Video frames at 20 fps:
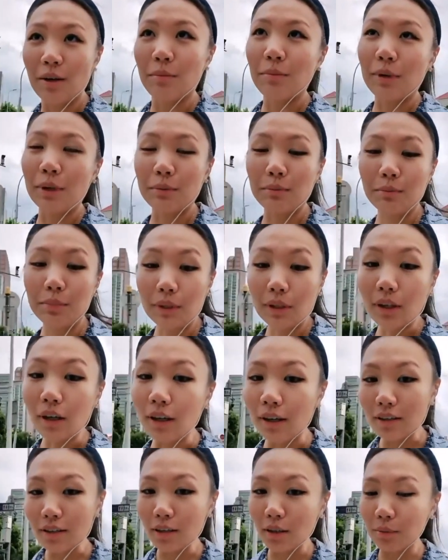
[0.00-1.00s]
but
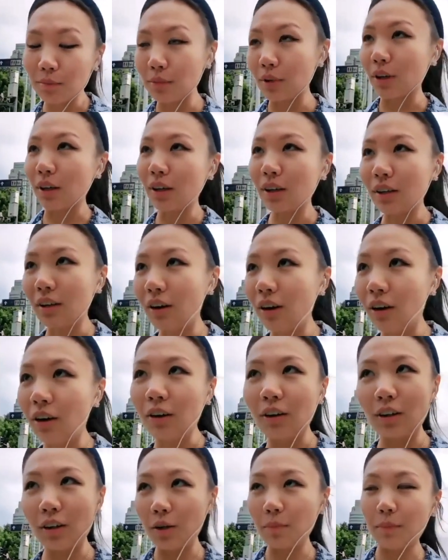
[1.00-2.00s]
because I'm not
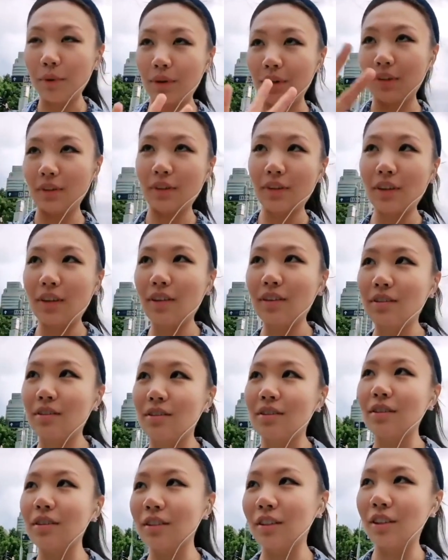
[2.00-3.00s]
all up on
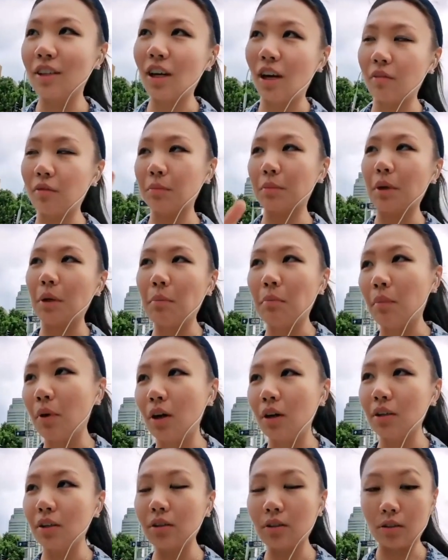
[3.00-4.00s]
this government
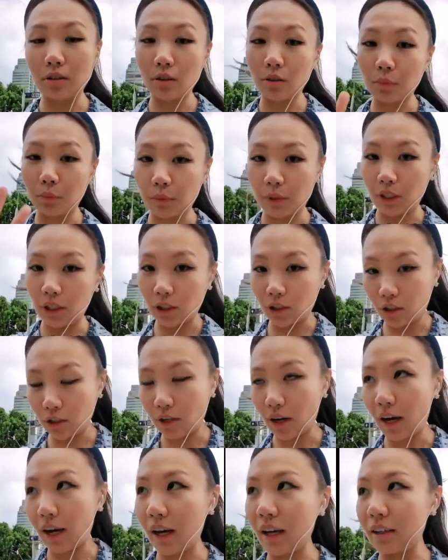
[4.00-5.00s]
monitored
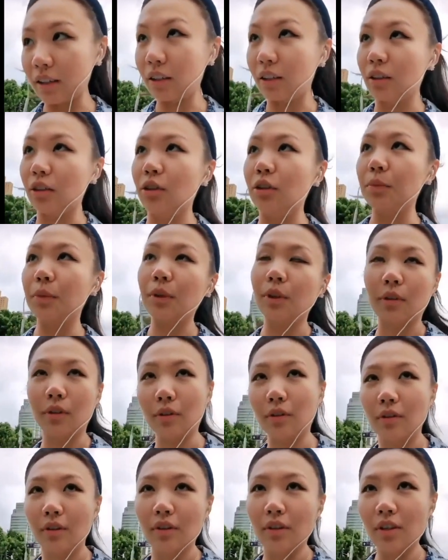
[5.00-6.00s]
WeChat
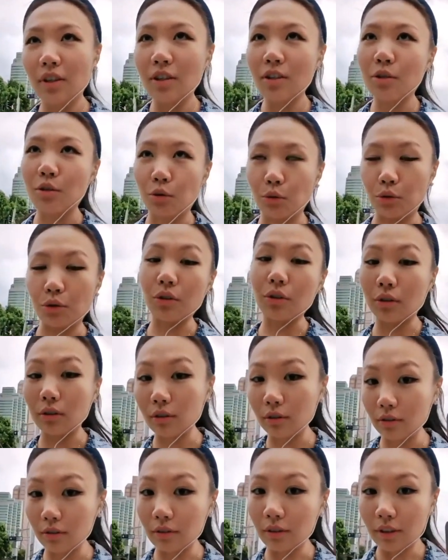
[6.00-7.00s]
global
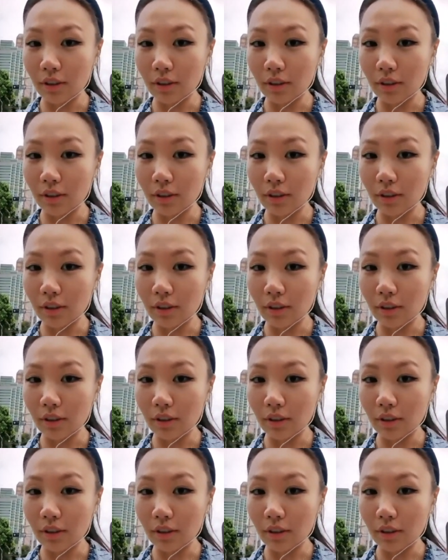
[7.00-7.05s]
social